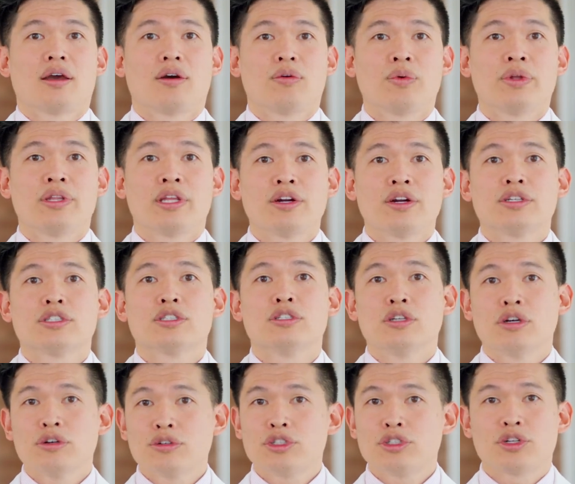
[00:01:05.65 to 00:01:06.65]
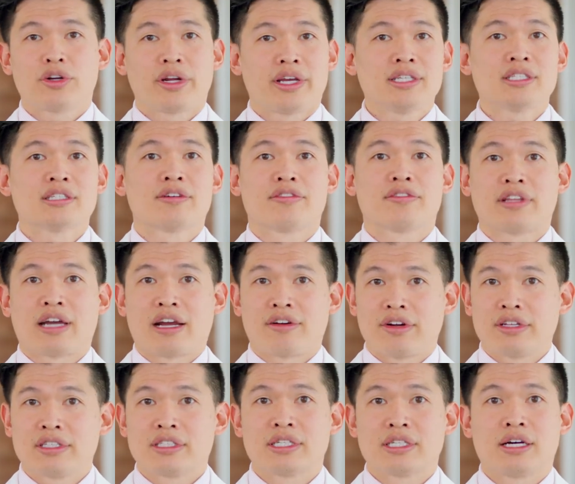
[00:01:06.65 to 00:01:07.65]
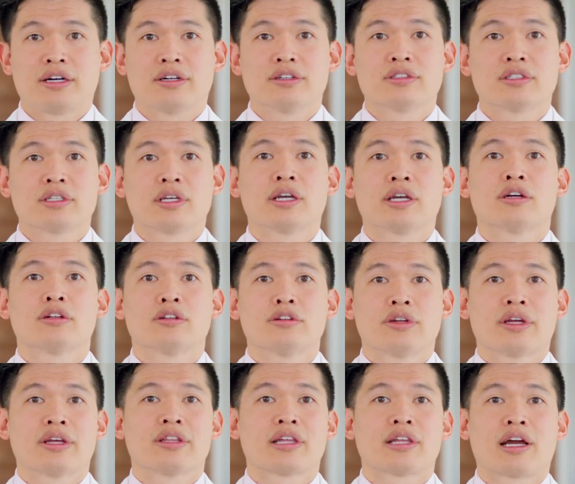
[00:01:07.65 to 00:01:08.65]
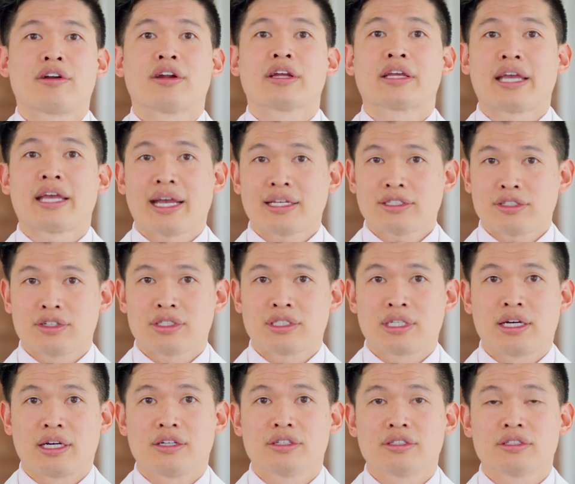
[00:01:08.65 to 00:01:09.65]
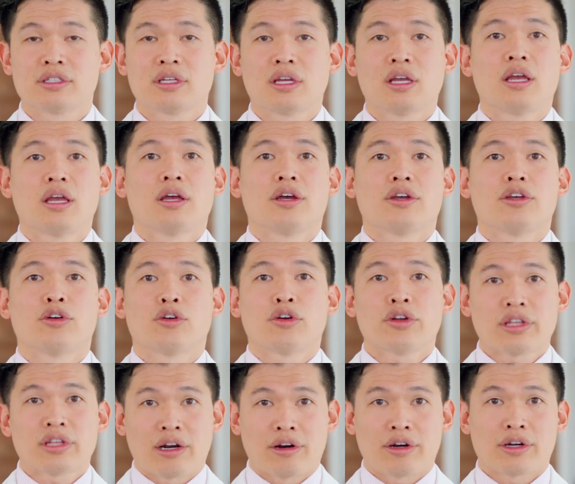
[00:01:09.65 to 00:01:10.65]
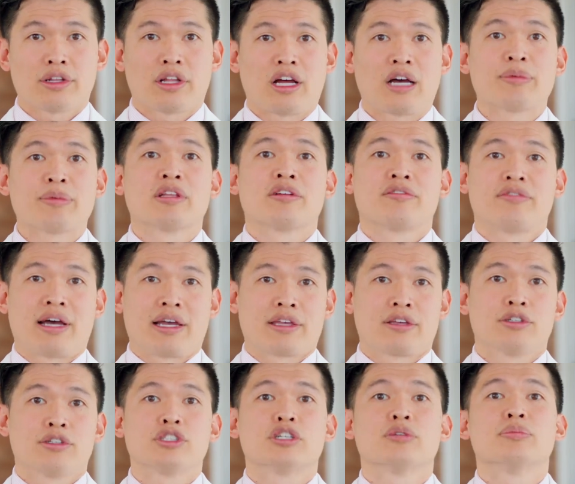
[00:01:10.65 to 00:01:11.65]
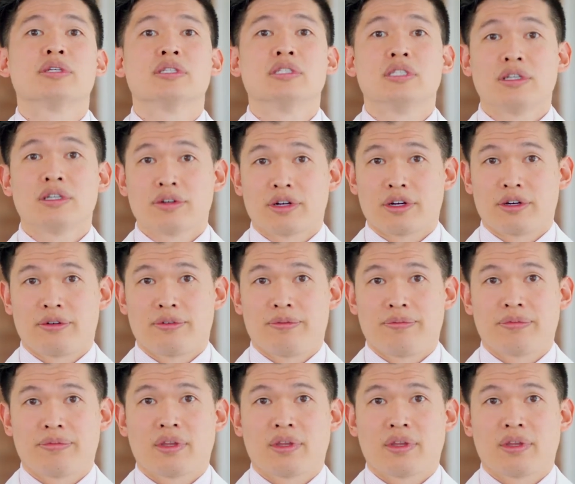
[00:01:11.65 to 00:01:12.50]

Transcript: When there is no trace of thyroid cells, including thyroid cancer cells, your thyroglobulin value should be zero.